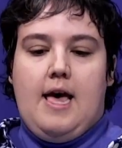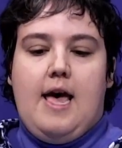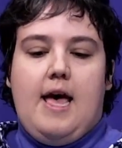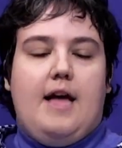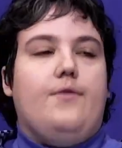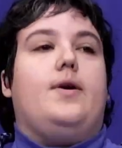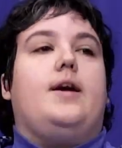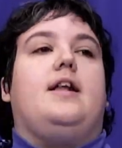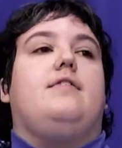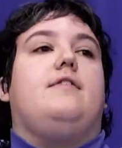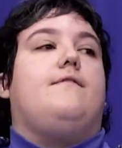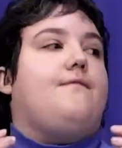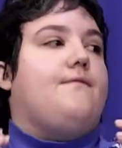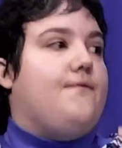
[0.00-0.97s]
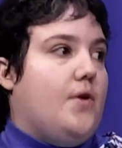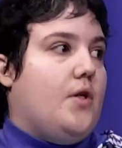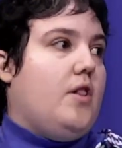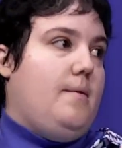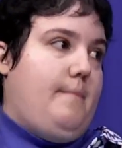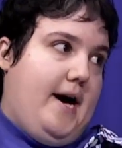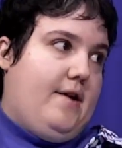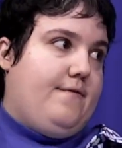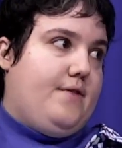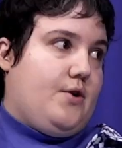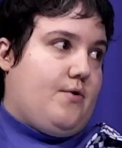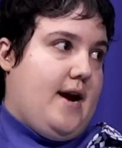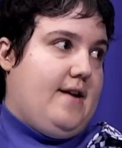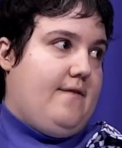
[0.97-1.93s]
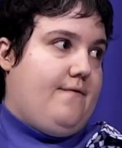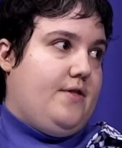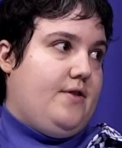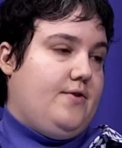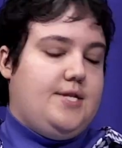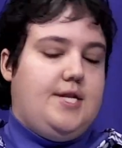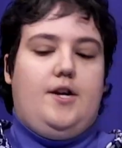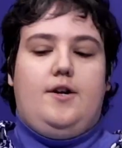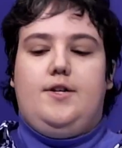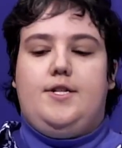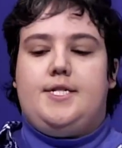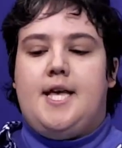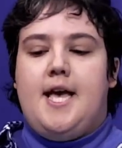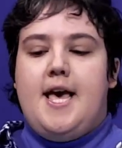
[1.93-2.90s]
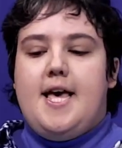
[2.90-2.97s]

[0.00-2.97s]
and you were getting the full amount of the credit for those years,